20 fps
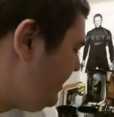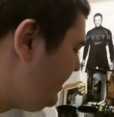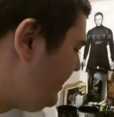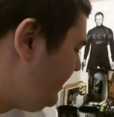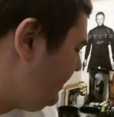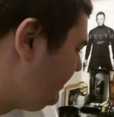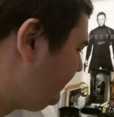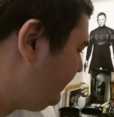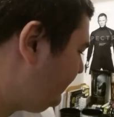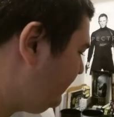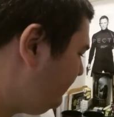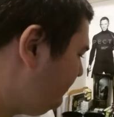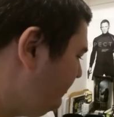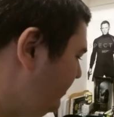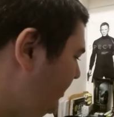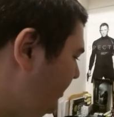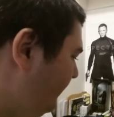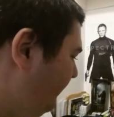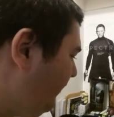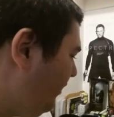and
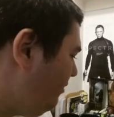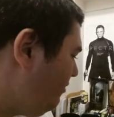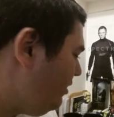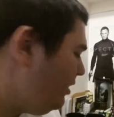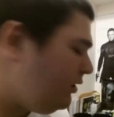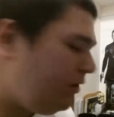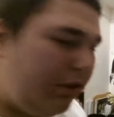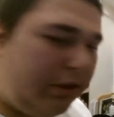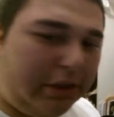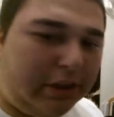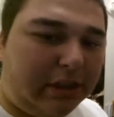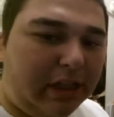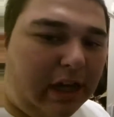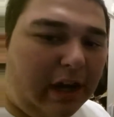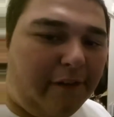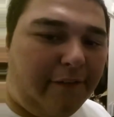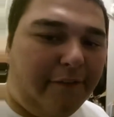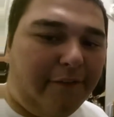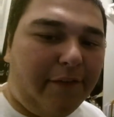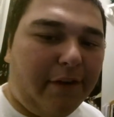some few other
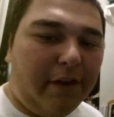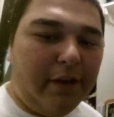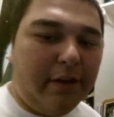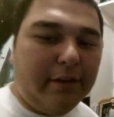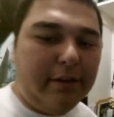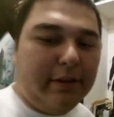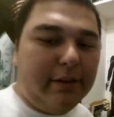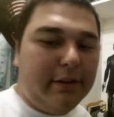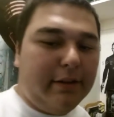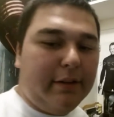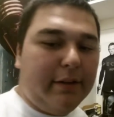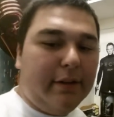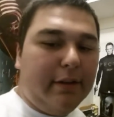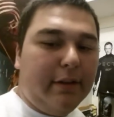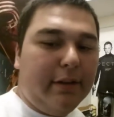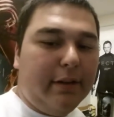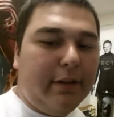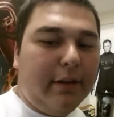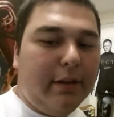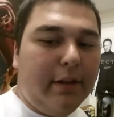stuff.
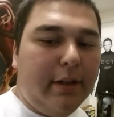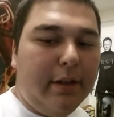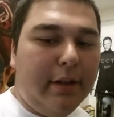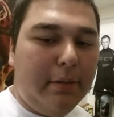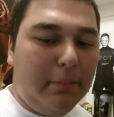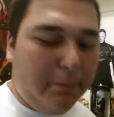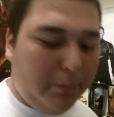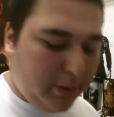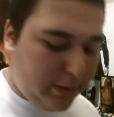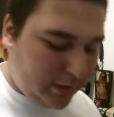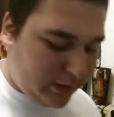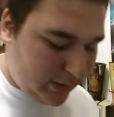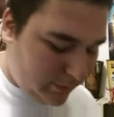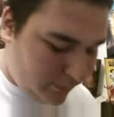Put